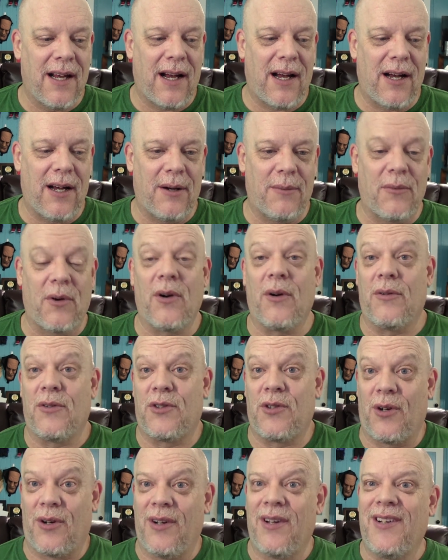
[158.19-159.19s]

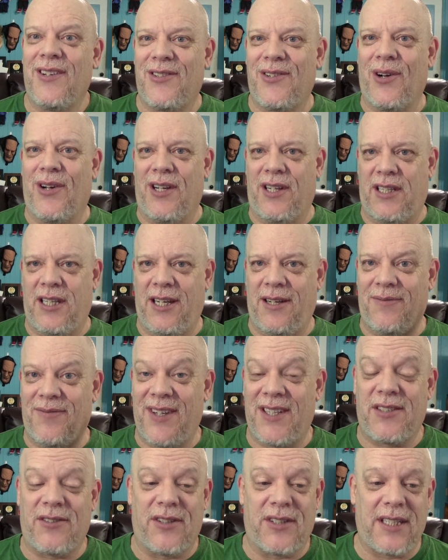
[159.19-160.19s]
joined Team
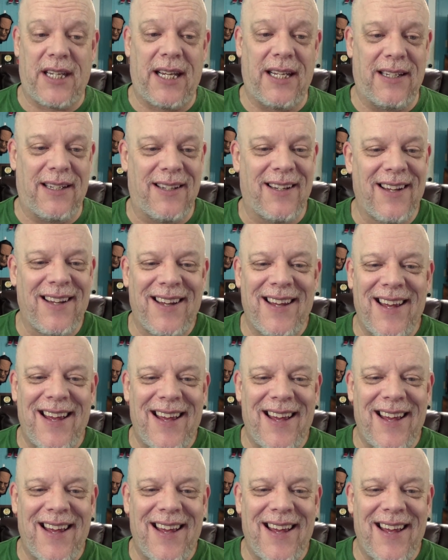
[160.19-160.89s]
Mr. Satan.